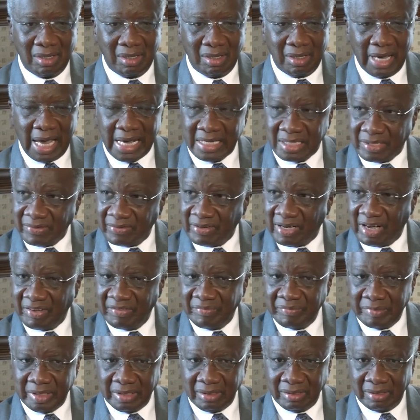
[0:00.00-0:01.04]
heads of
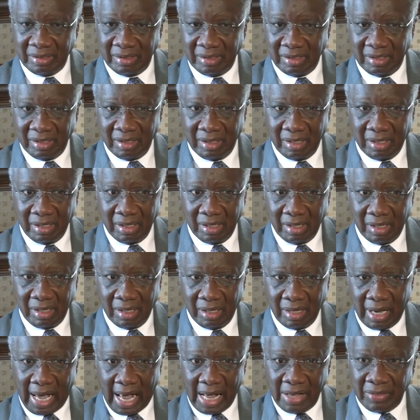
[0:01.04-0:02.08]
government
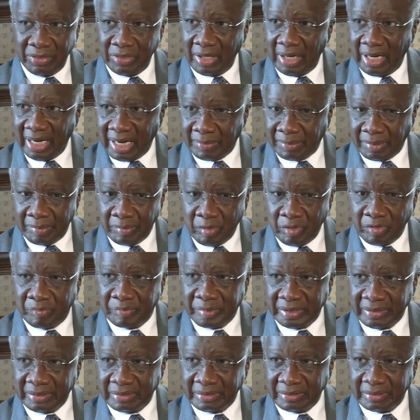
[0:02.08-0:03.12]
and the labor
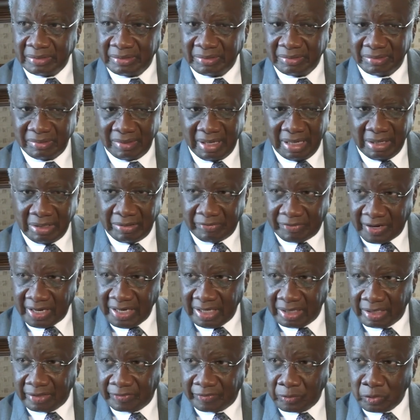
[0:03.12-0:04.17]
movement in the very
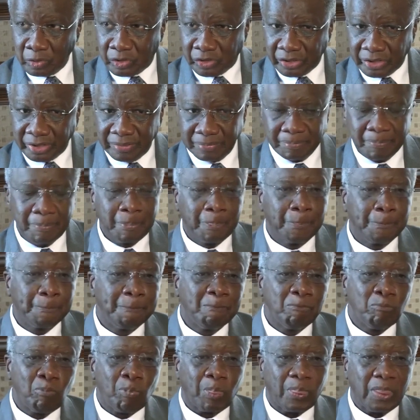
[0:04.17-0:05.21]
near future,
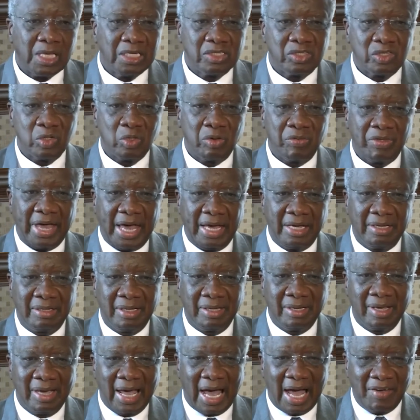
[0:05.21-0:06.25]
so that
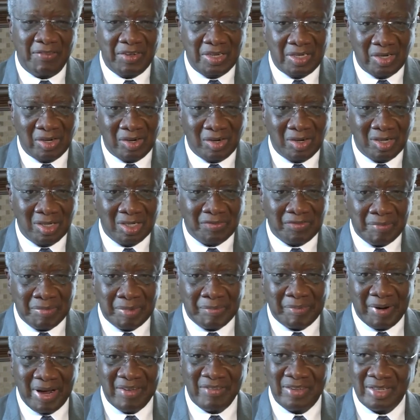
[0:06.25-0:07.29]
having heard from the
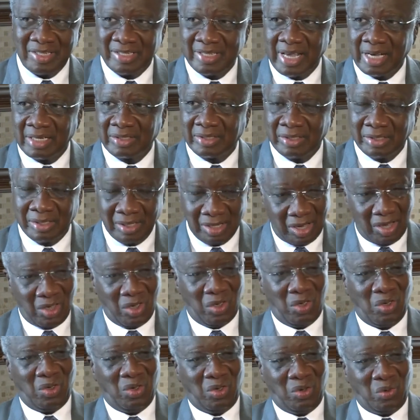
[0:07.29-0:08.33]
private sector,
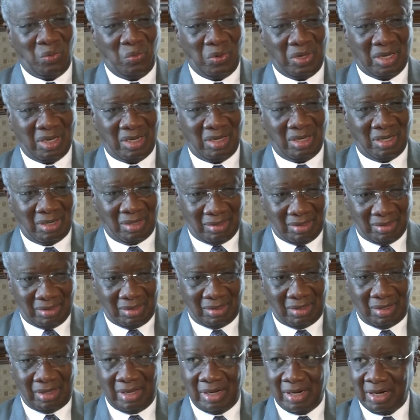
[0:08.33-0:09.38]
we can
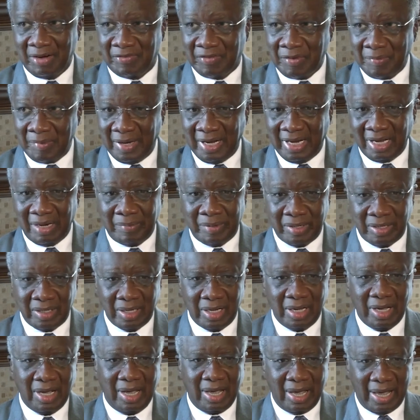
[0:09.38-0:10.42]
hear from labor,
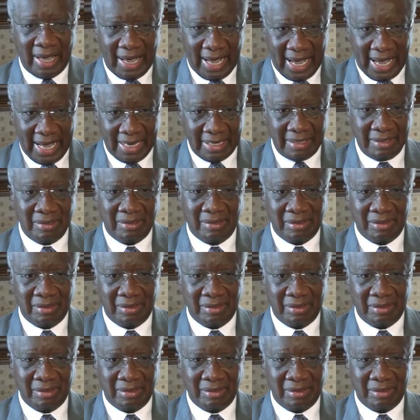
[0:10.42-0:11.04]
and